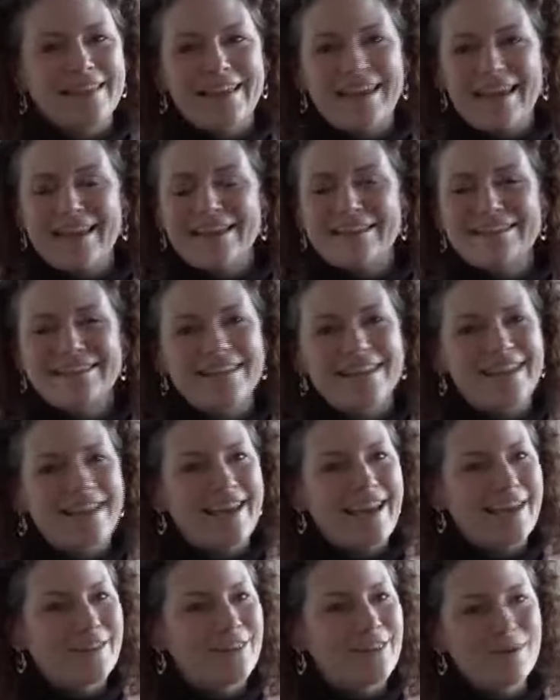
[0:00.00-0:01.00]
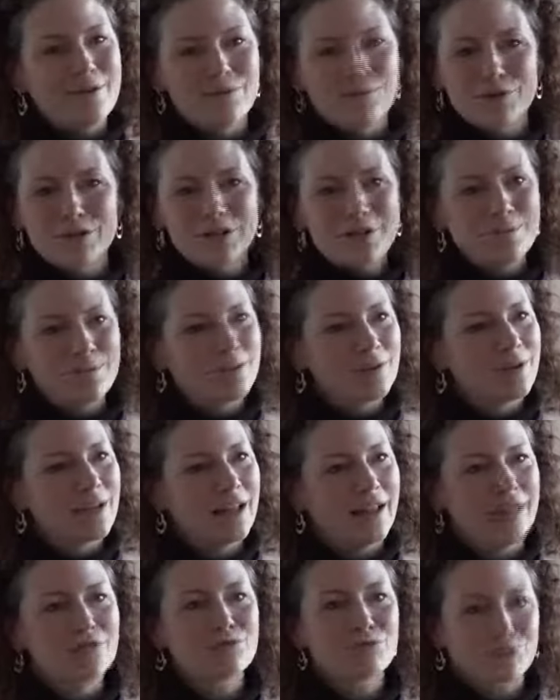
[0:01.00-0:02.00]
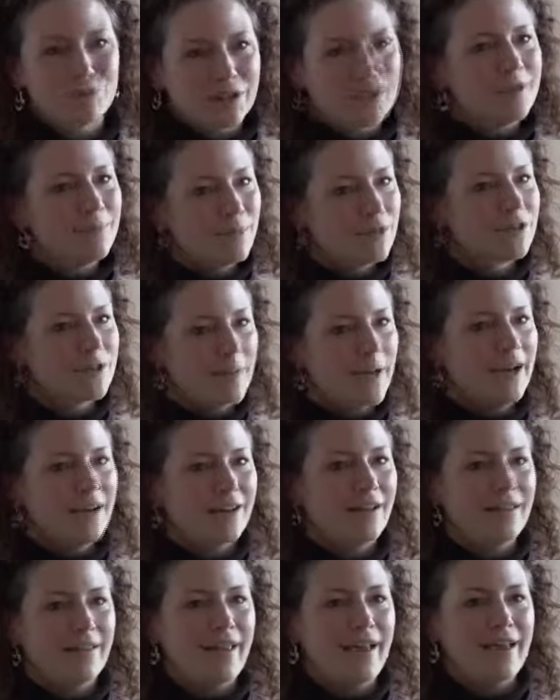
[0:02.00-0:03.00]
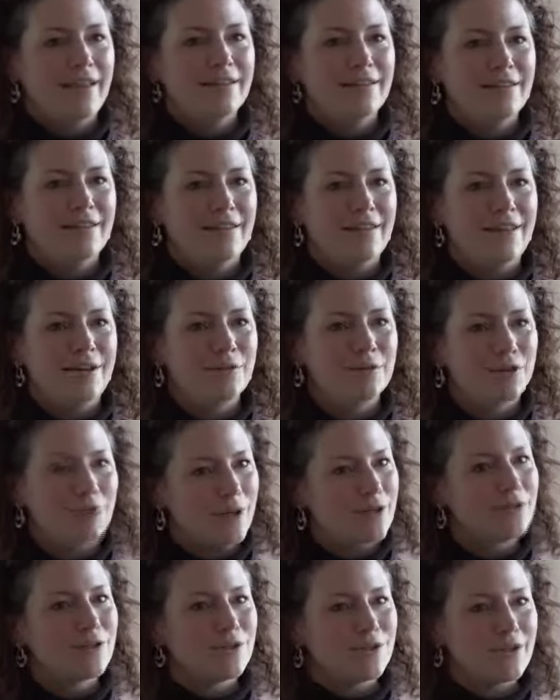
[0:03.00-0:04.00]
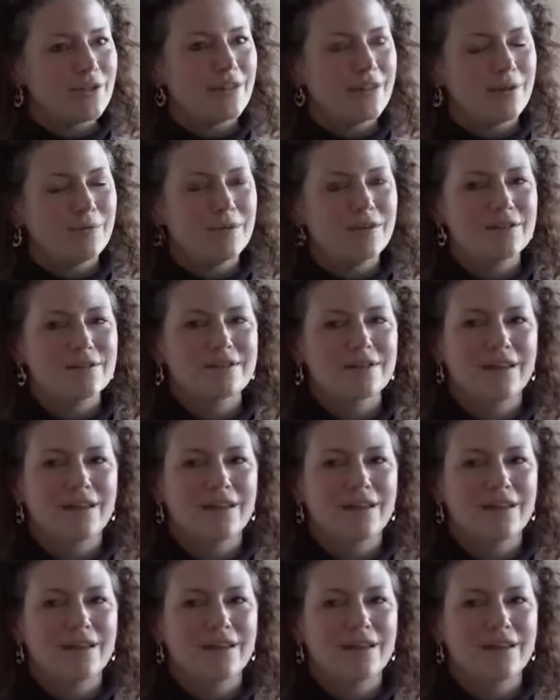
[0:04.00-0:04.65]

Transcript: And and they really the class really pushed back on that. They were quite sure that that was.